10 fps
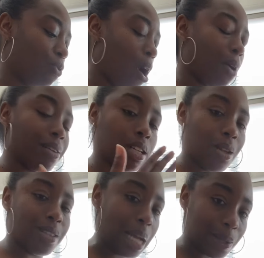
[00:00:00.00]
already
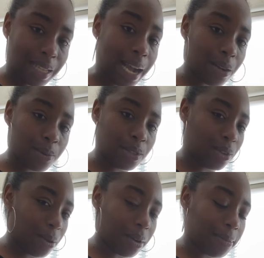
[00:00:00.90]
closed out cycles you
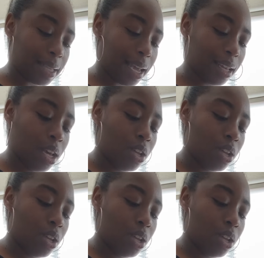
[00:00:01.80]
get what i'm saying